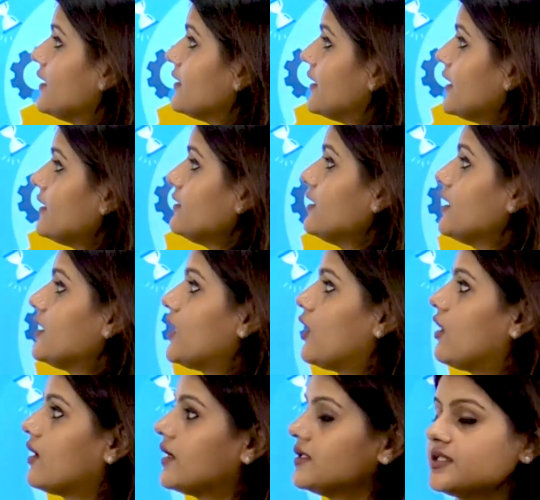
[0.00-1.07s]
Then
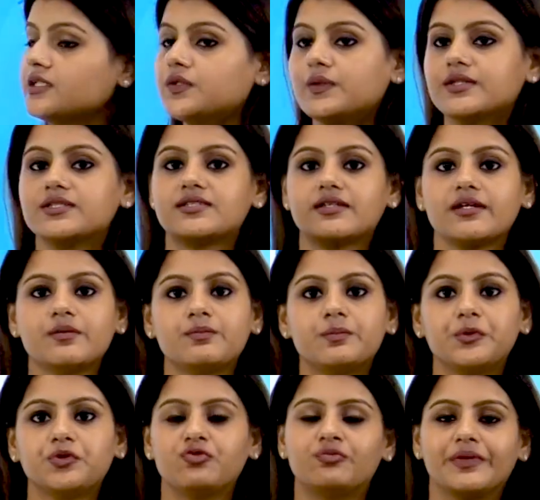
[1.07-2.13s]
continuous
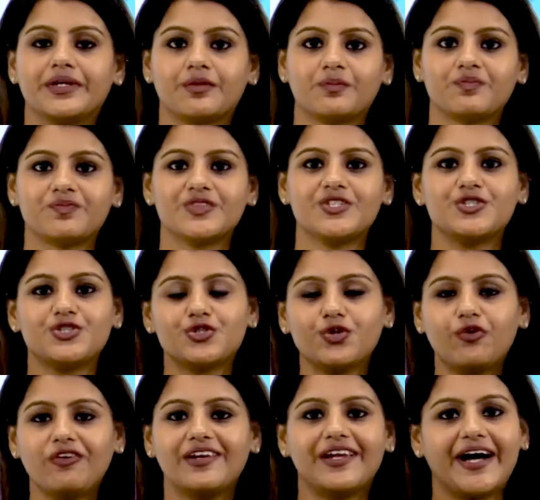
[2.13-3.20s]
improvement.
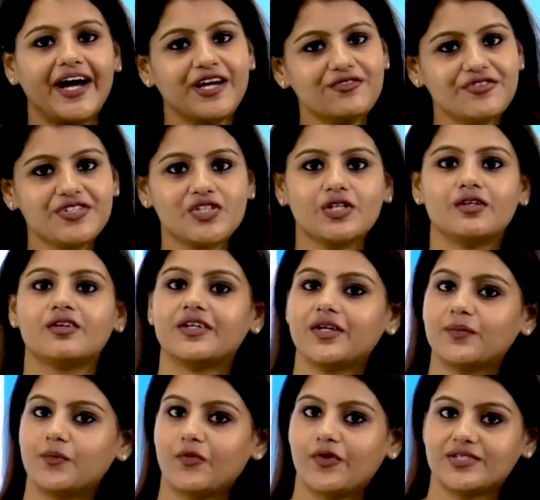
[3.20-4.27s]
So life is a
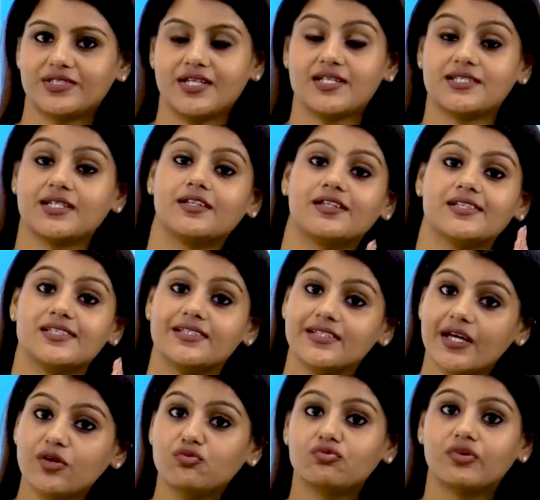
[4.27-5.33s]
learning process, and in the
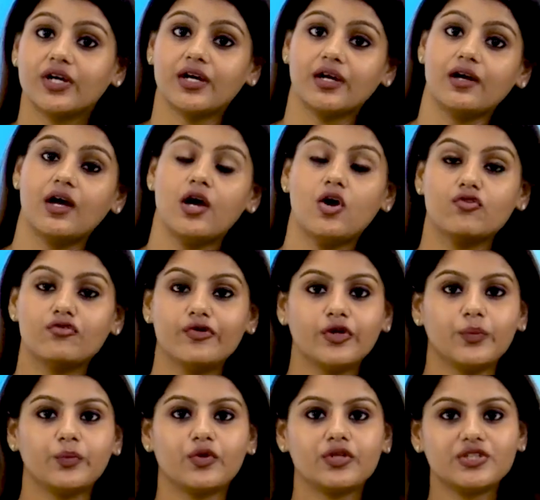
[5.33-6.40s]
same way for a
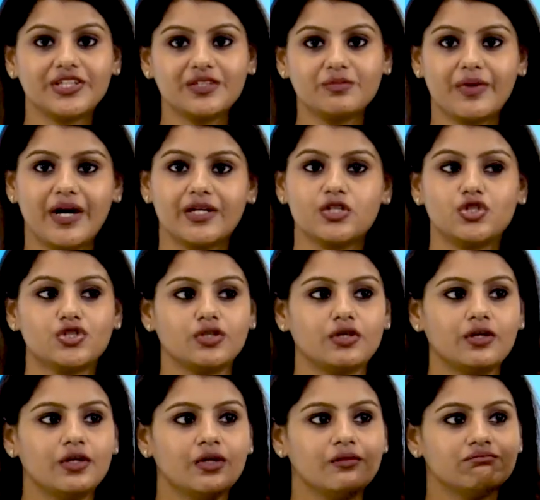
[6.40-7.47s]
project manager,
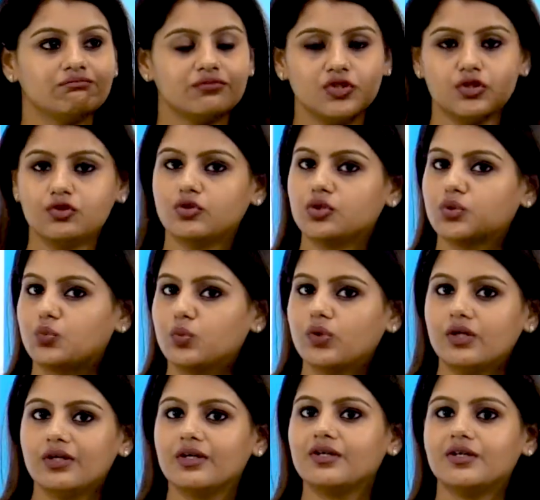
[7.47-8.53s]
the
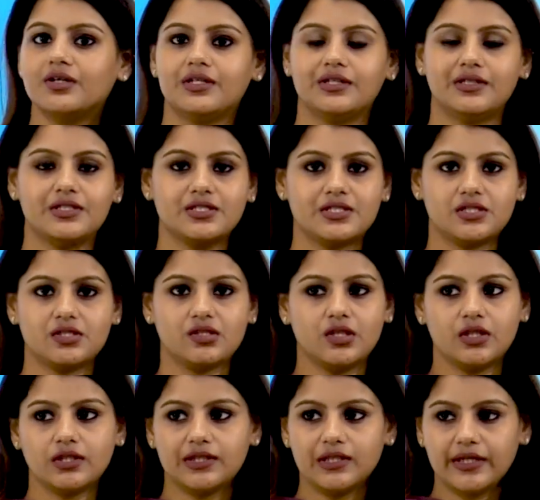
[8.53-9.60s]
work,
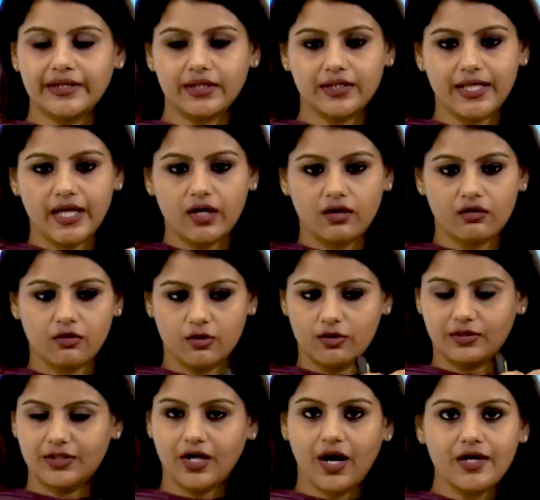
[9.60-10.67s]
that
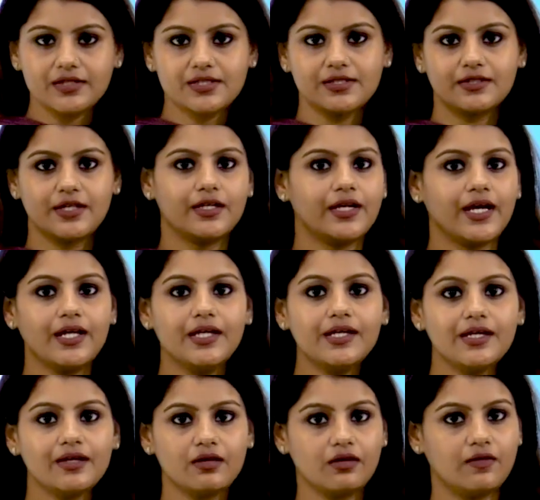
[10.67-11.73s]
their task, their
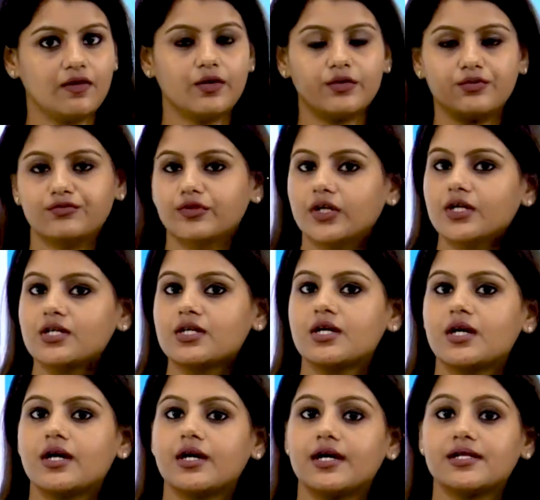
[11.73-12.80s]
daily work
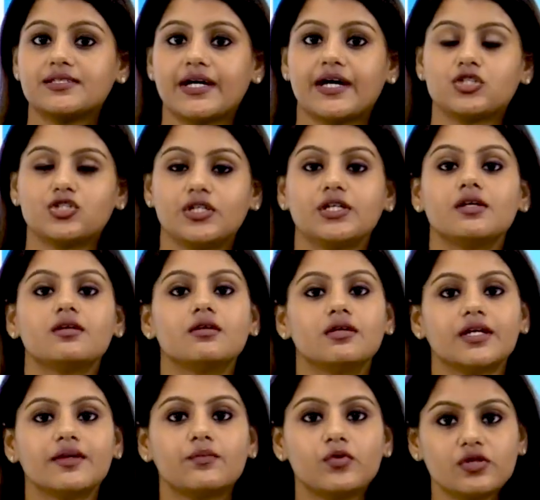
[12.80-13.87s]
is actually a
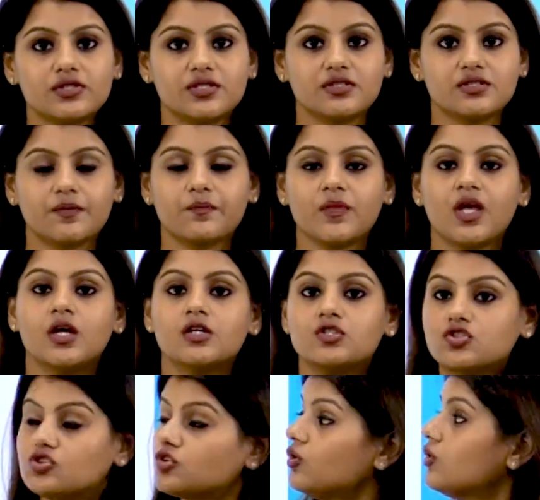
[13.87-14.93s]
learning process.
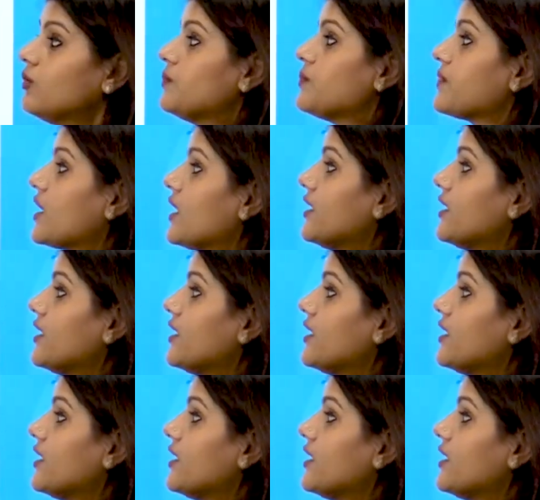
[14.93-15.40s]
So